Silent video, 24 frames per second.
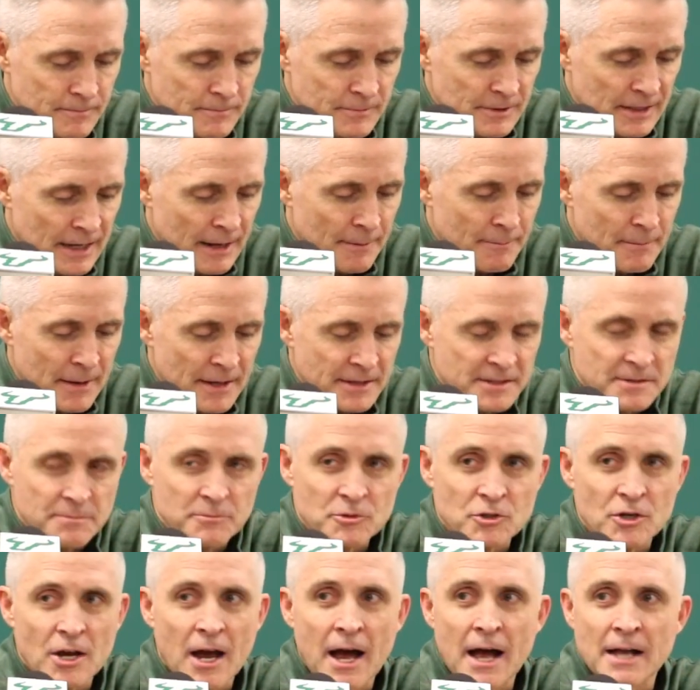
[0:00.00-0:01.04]
You gotta make some
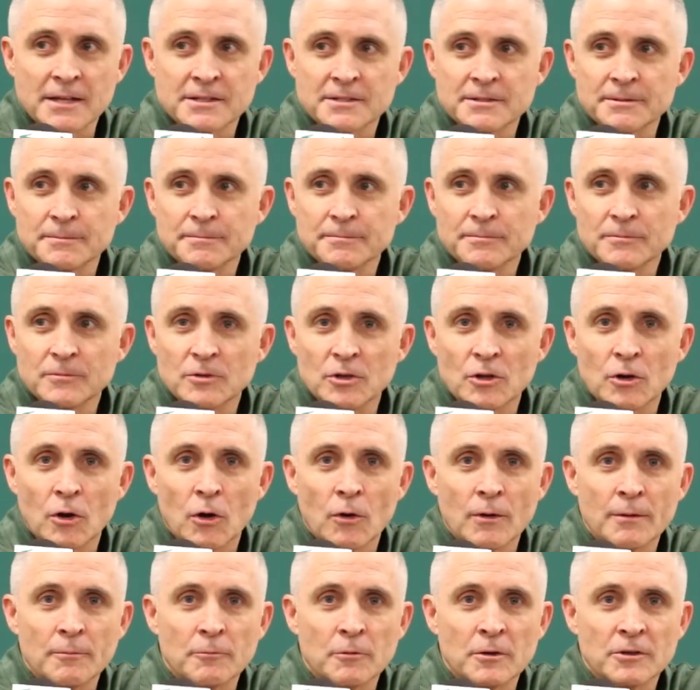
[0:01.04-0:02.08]
shots, you
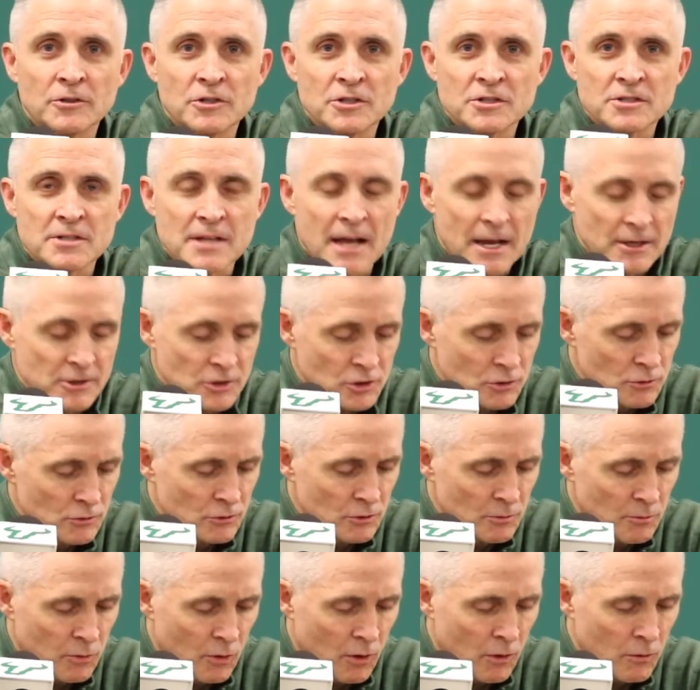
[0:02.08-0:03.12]
know, and we're just not
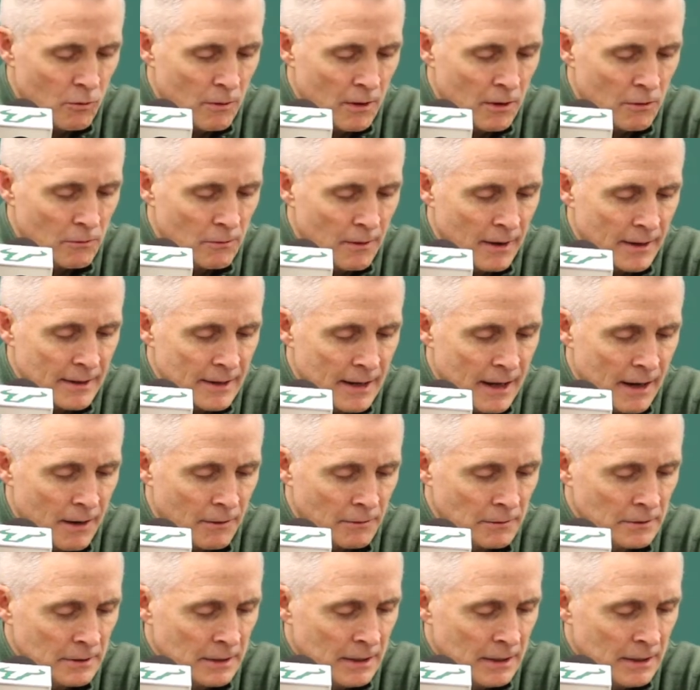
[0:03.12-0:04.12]
shooting the ball well right now.